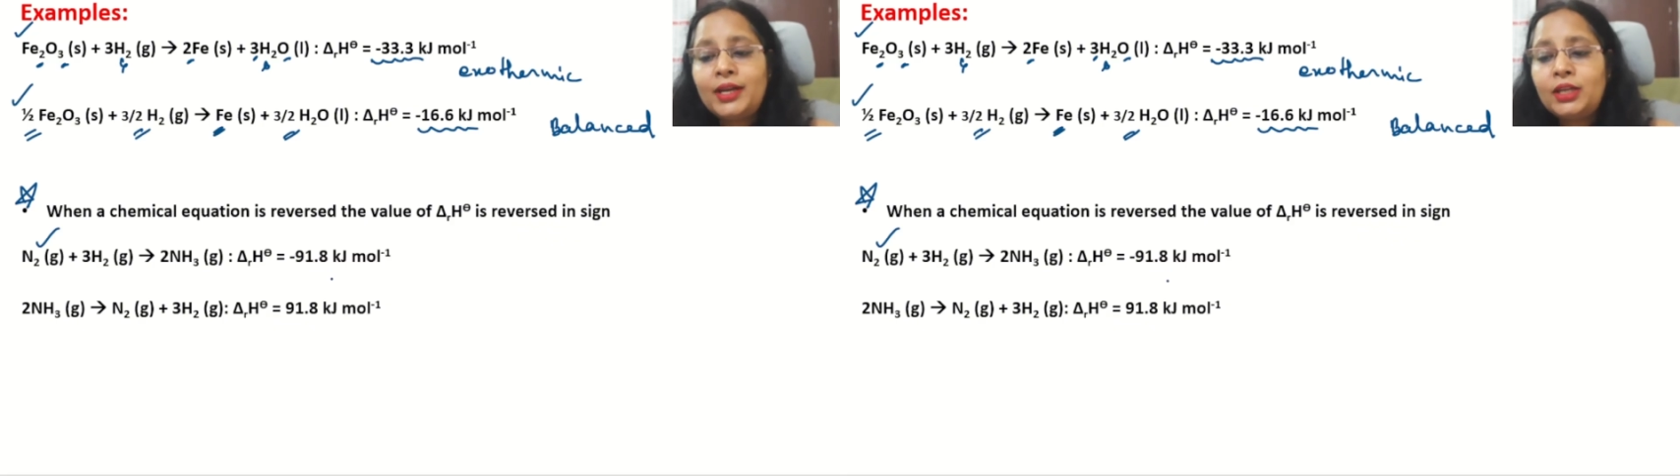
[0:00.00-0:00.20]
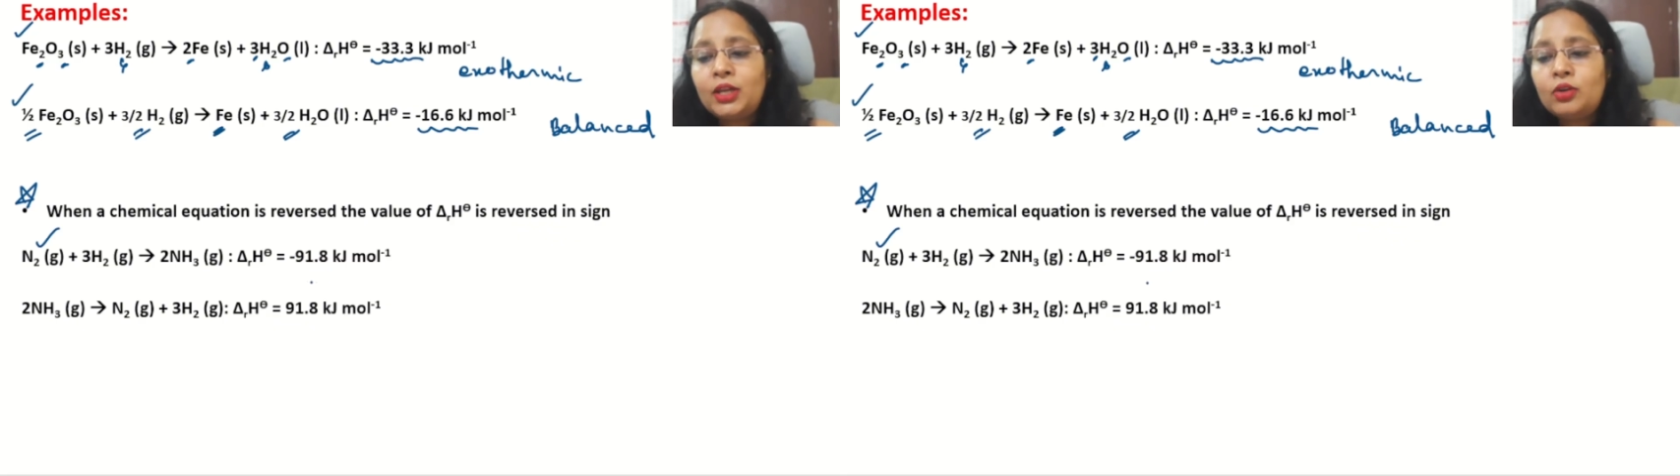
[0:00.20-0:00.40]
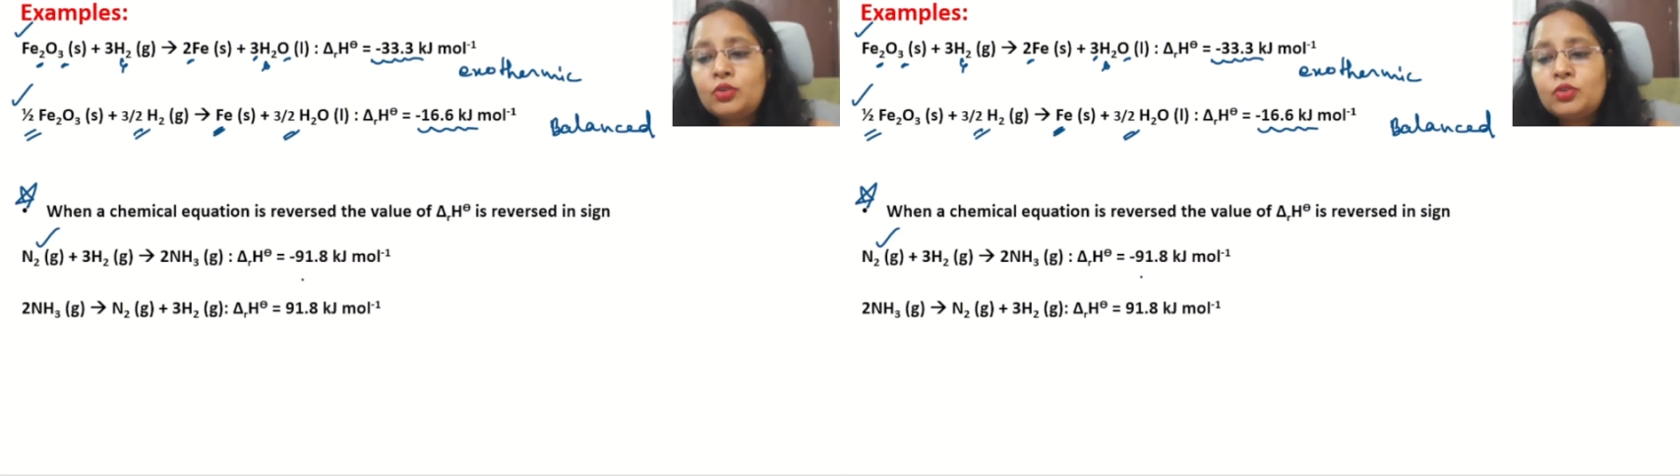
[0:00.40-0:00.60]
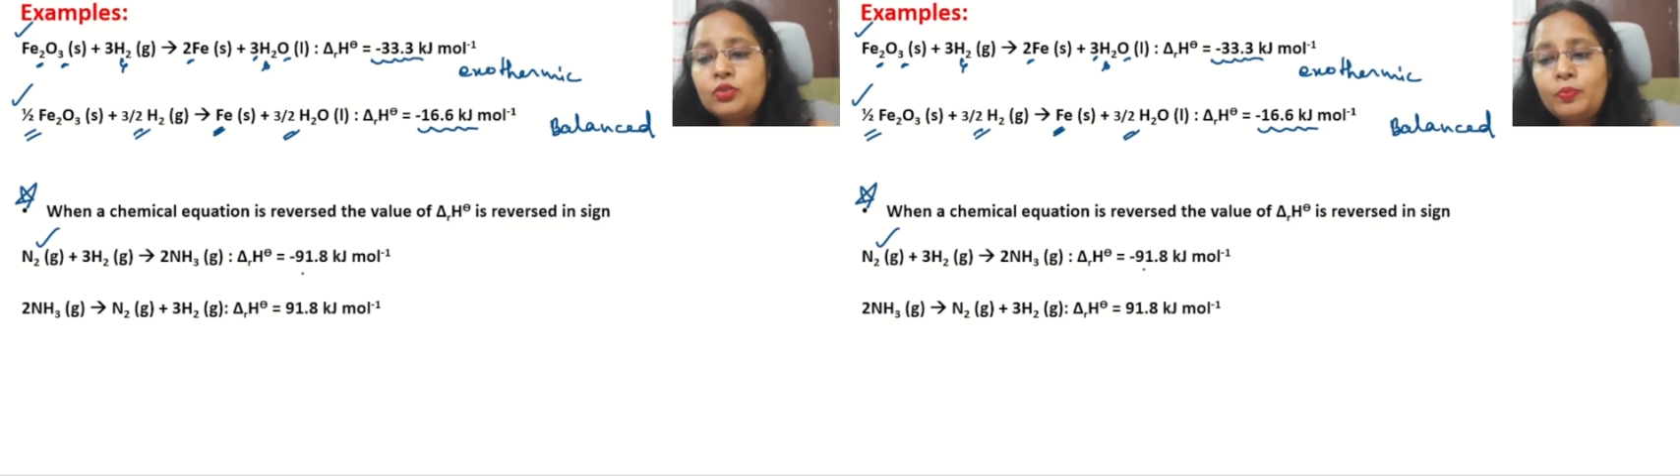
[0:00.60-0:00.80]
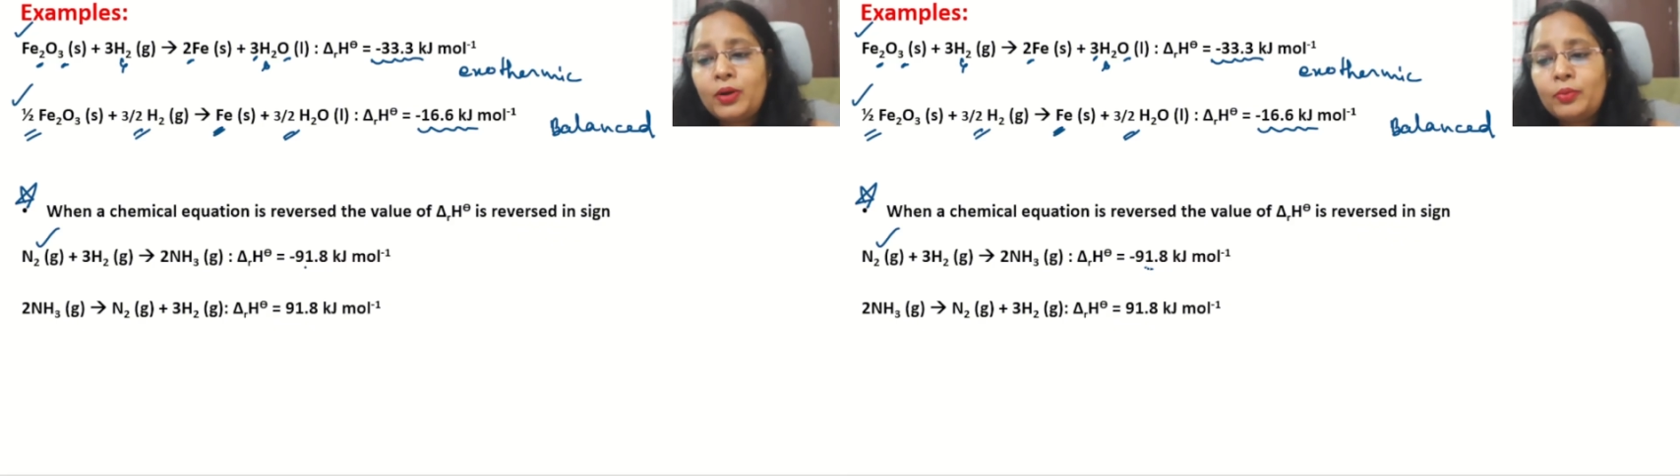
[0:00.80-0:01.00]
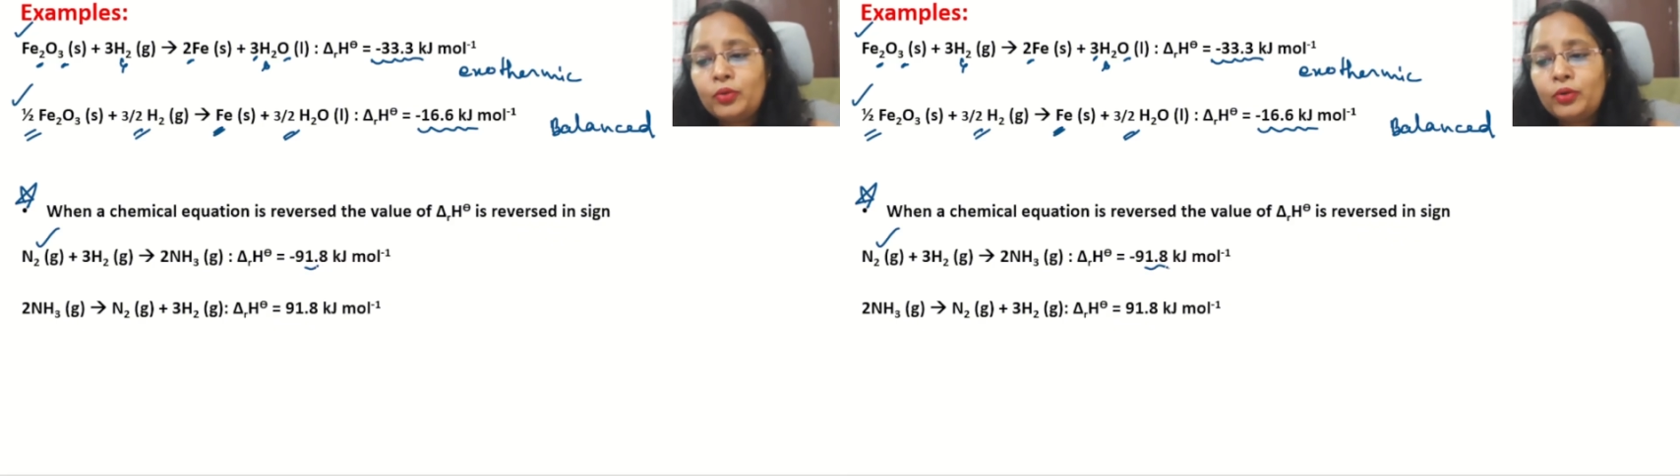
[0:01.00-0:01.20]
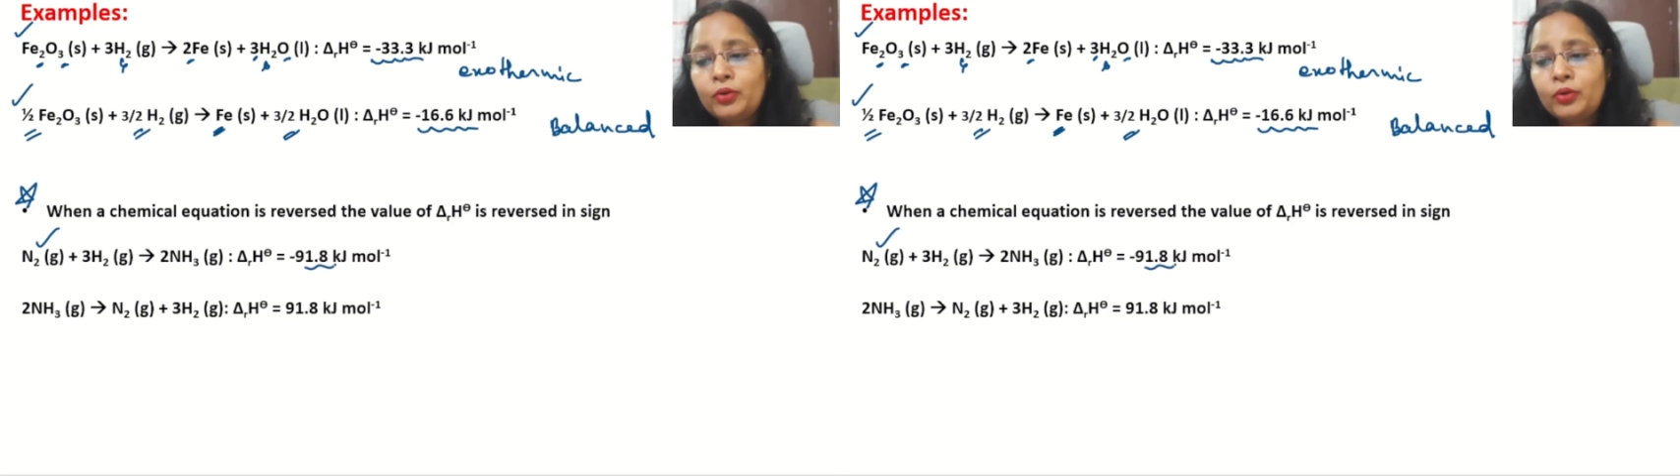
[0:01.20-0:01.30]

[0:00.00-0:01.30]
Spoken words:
kilojoule per mole.